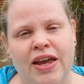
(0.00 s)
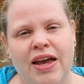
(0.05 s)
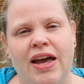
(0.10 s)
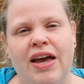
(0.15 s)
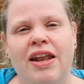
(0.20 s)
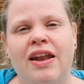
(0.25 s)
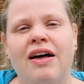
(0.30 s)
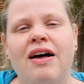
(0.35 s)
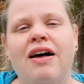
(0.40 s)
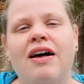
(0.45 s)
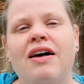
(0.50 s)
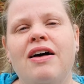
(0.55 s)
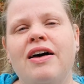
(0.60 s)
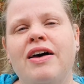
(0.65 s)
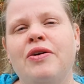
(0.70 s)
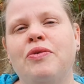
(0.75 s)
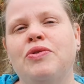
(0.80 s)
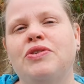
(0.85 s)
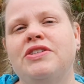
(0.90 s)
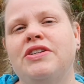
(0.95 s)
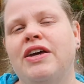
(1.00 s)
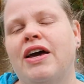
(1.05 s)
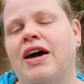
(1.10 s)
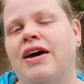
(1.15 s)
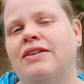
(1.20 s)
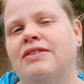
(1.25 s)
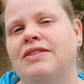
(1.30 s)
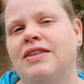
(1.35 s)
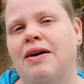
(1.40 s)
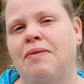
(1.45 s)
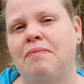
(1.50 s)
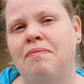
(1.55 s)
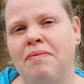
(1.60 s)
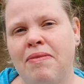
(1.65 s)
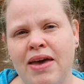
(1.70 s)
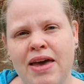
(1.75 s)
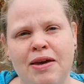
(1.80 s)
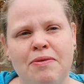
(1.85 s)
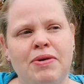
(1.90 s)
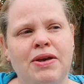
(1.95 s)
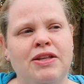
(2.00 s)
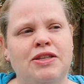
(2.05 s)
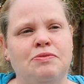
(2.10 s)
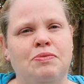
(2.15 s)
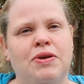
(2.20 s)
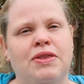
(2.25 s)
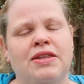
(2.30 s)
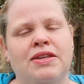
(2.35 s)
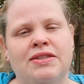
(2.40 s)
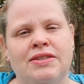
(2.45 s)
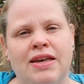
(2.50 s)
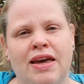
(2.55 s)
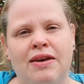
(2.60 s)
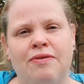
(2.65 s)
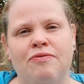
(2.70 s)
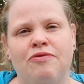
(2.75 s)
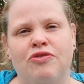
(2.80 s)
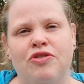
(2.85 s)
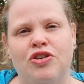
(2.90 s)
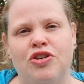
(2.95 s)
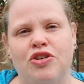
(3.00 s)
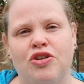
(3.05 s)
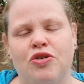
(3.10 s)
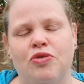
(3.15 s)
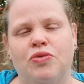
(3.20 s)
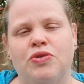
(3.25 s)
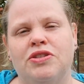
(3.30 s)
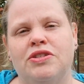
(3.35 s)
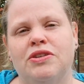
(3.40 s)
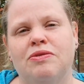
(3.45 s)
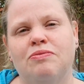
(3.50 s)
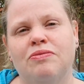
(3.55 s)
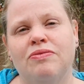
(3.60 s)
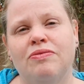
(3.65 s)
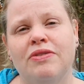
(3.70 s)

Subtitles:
And I would guess that maybe it's been the same for you, with some